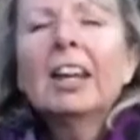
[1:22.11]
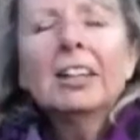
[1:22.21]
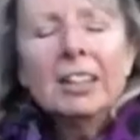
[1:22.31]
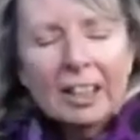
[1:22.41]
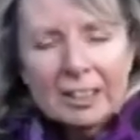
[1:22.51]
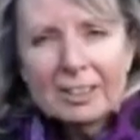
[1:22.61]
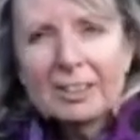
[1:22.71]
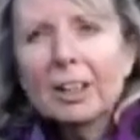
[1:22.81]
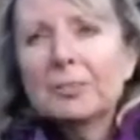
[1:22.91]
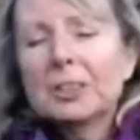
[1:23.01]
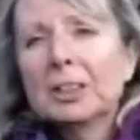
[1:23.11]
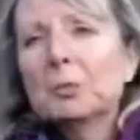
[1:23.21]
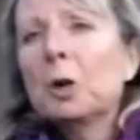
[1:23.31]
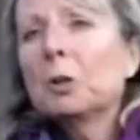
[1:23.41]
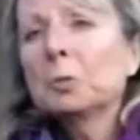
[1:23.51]
Yes, loved it.
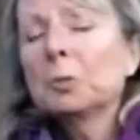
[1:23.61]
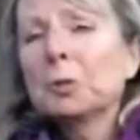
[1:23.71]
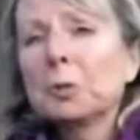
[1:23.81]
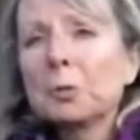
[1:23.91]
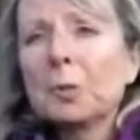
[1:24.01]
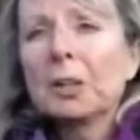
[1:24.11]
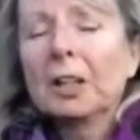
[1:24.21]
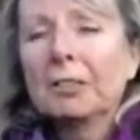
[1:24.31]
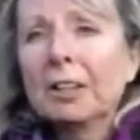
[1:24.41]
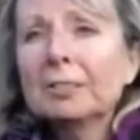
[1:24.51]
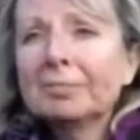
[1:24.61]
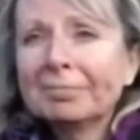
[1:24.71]
Wildwoods was my area.